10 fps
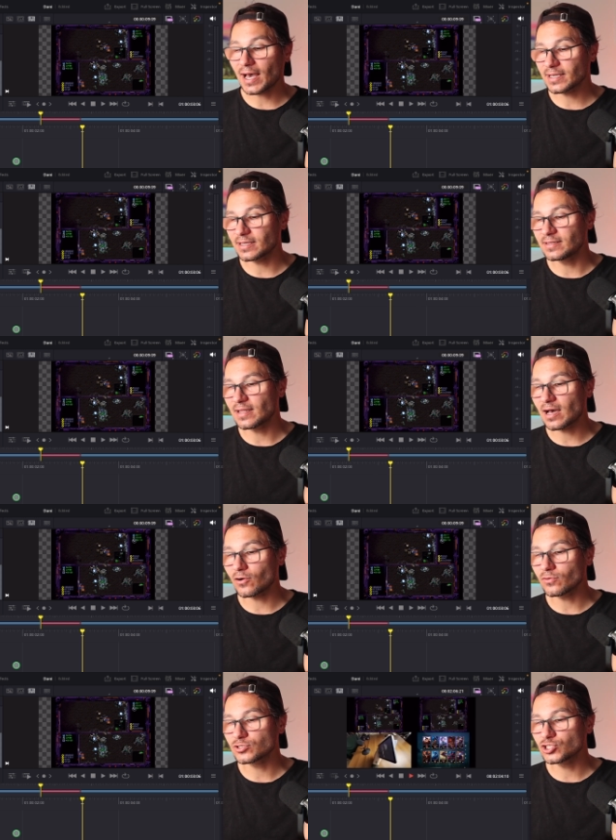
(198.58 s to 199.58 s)
I can
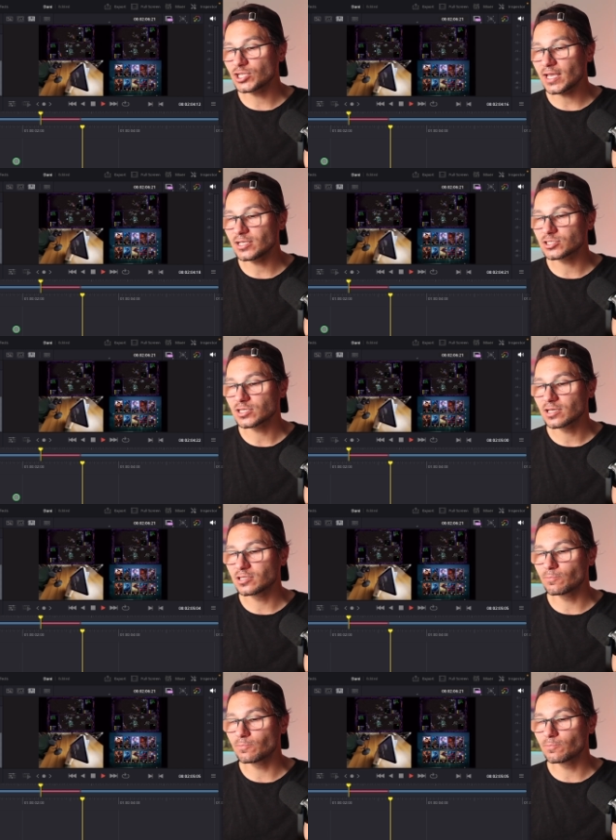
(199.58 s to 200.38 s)
now change